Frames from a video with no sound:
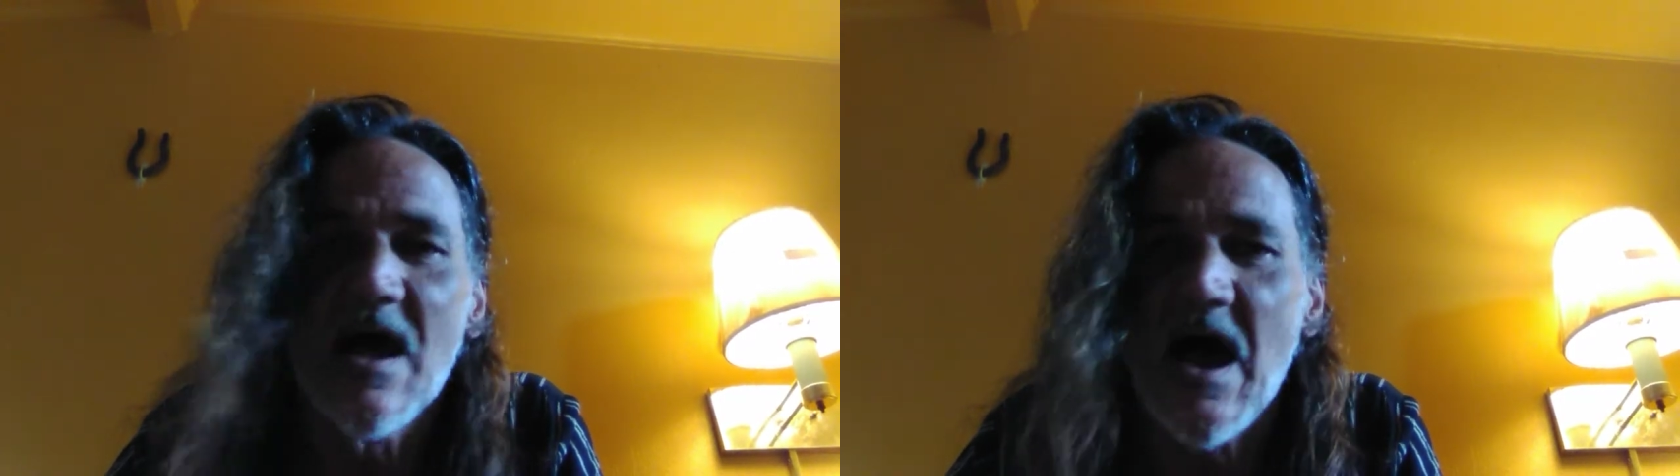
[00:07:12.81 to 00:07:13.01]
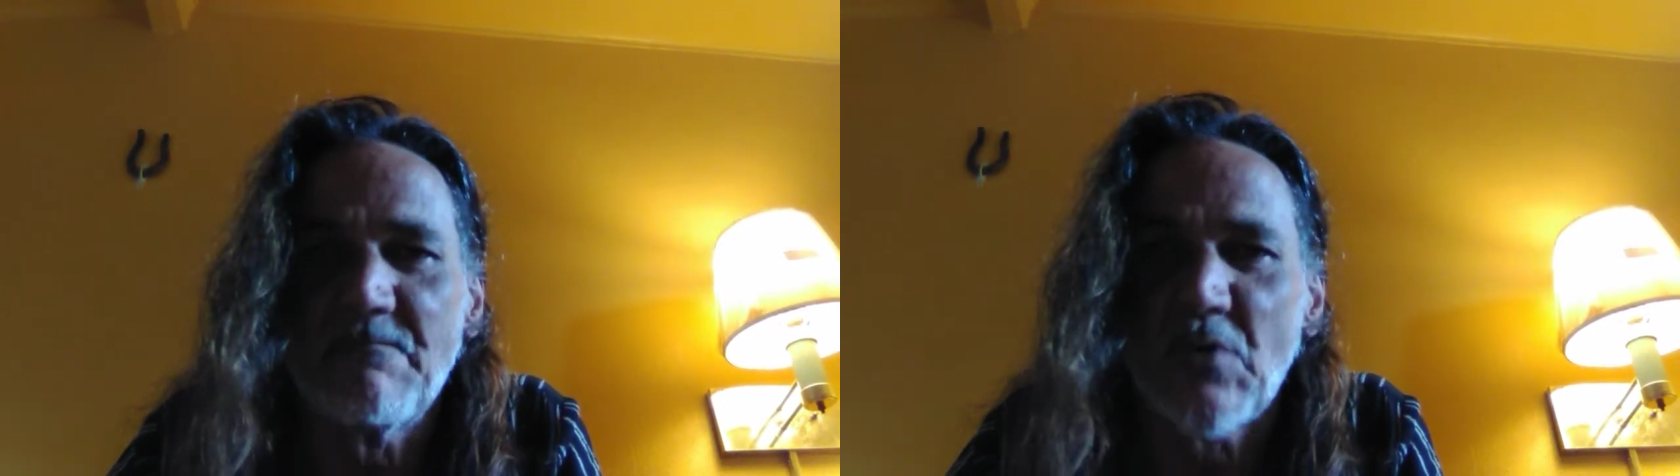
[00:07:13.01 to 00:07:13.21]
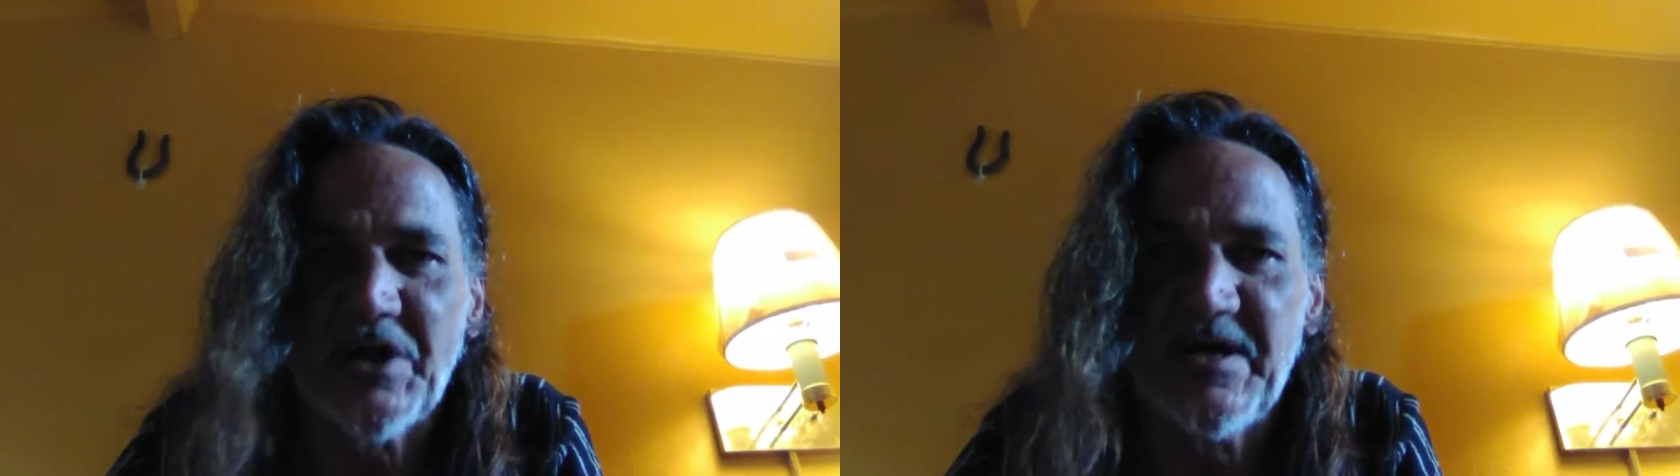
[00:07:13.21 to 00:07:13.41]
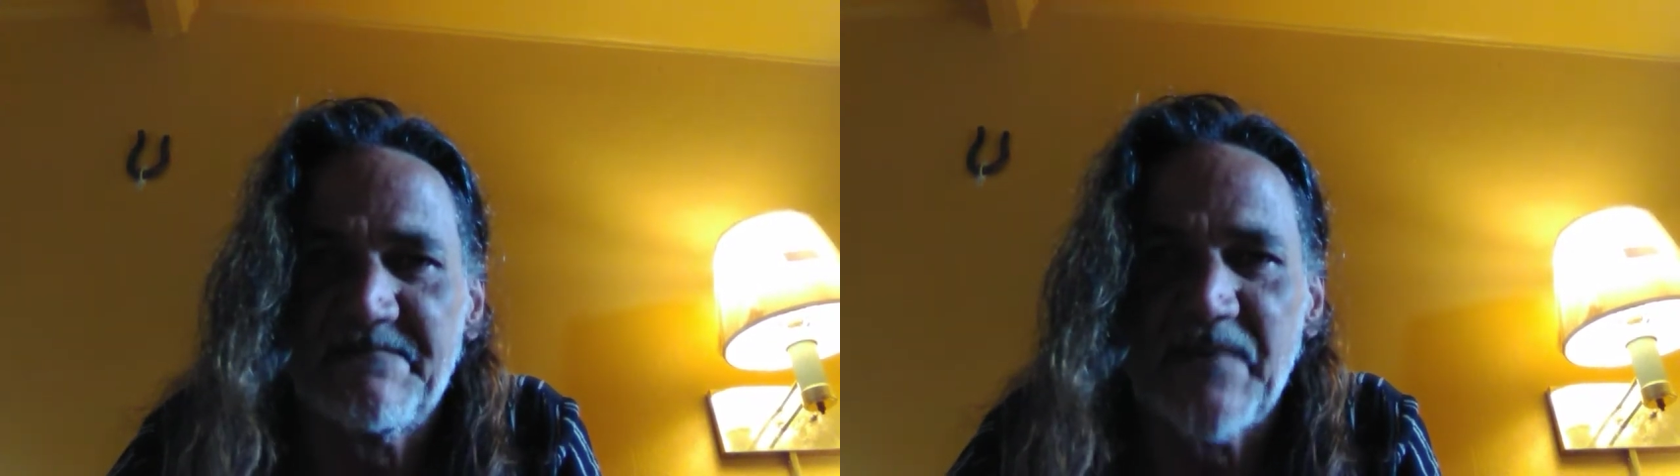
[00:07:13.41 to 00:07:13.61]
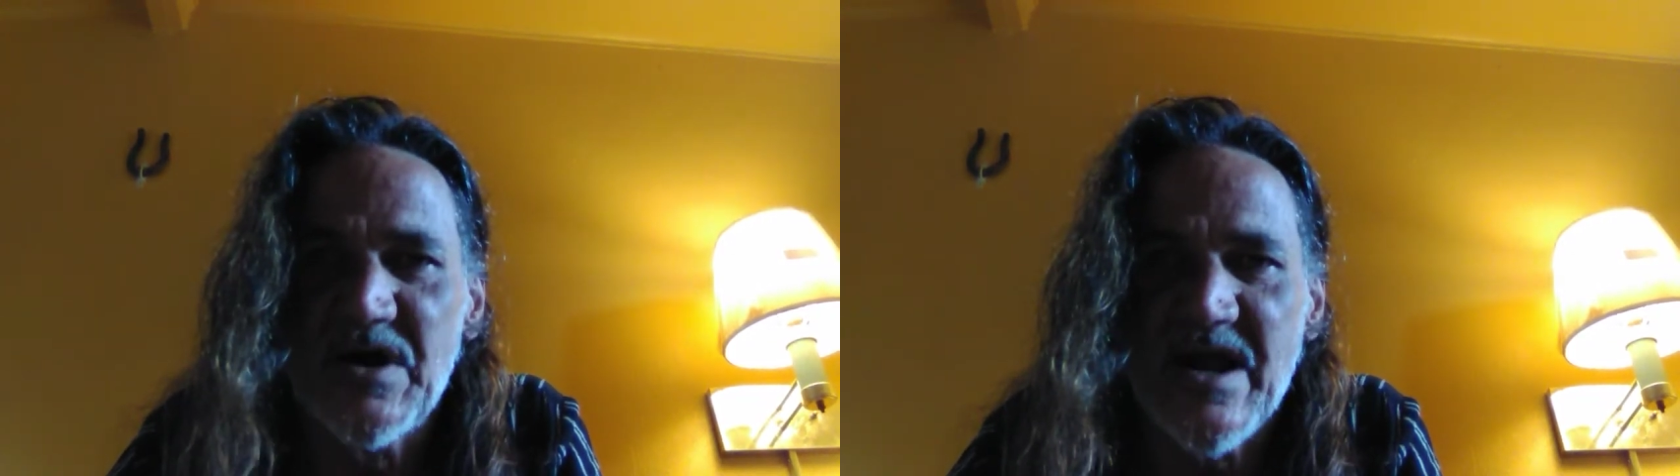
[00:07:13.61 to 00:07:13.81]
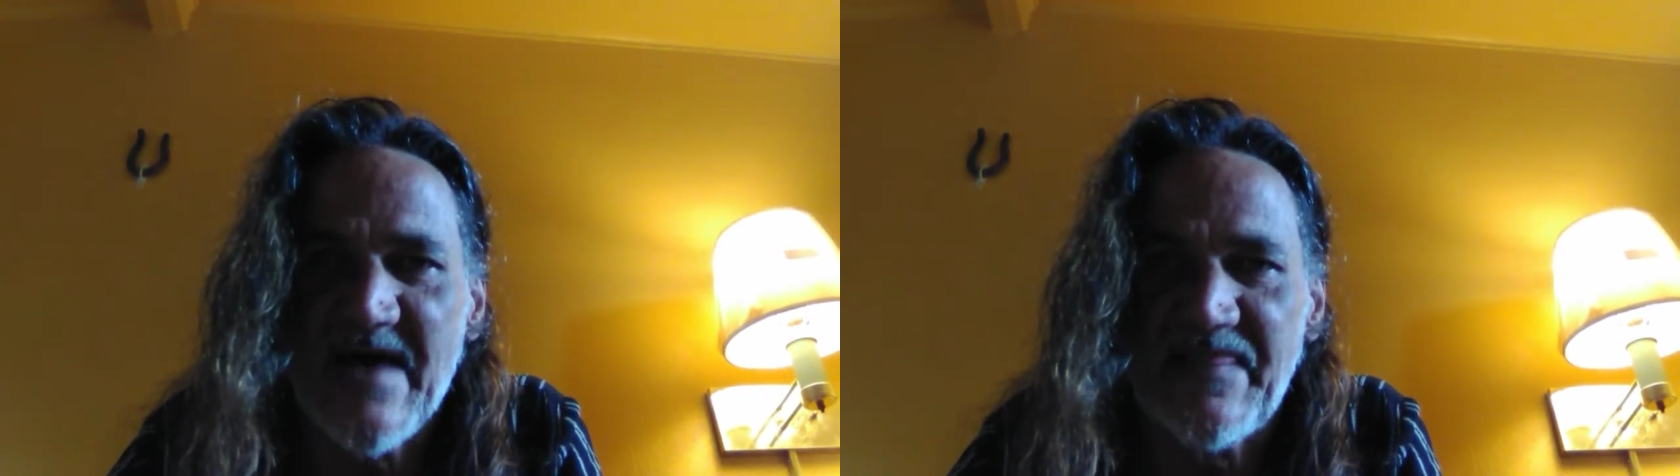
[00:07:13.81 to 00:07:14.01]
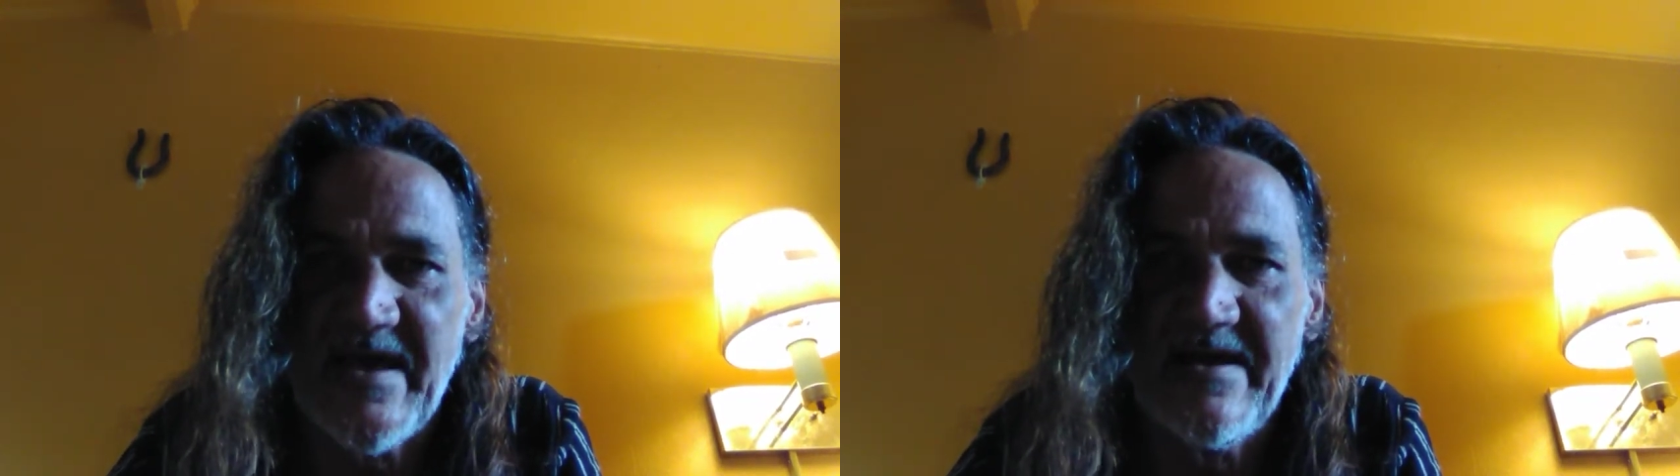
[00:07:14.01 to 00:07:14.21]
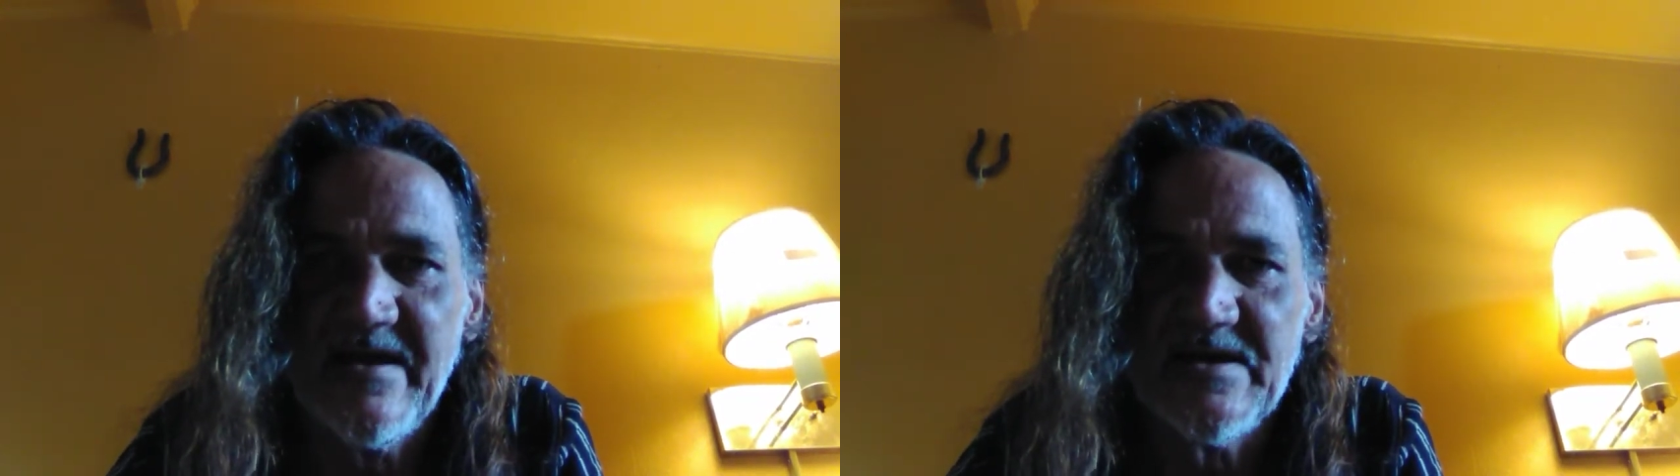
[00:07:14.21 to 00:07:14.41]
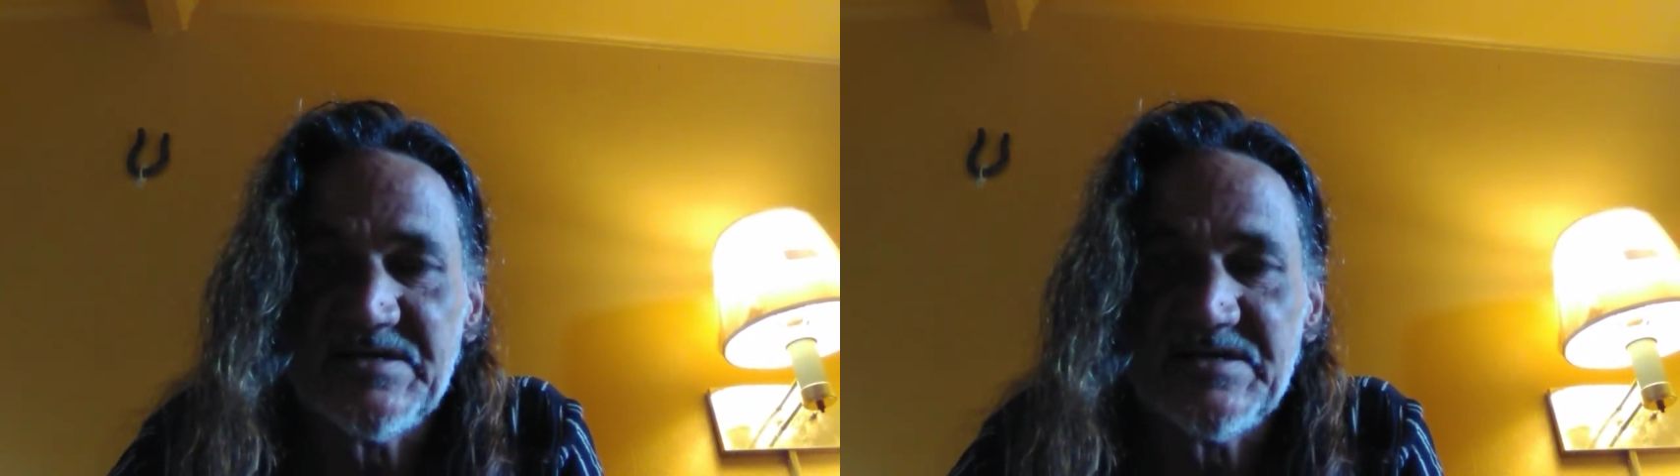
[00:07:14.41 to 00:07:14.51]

I'm working for nothing.